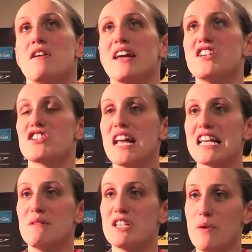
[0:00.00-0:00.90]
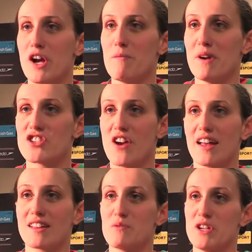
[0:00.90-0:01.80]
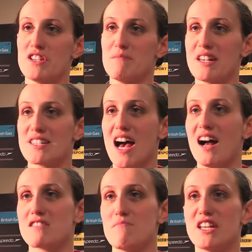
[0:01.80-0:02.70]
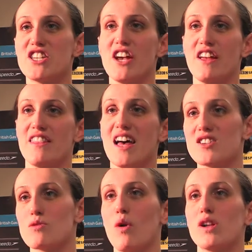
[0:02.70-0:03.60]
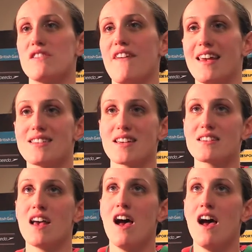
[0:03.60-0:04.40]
He just tells me to work on my strengths, which is my start and my turn, the underwater phases.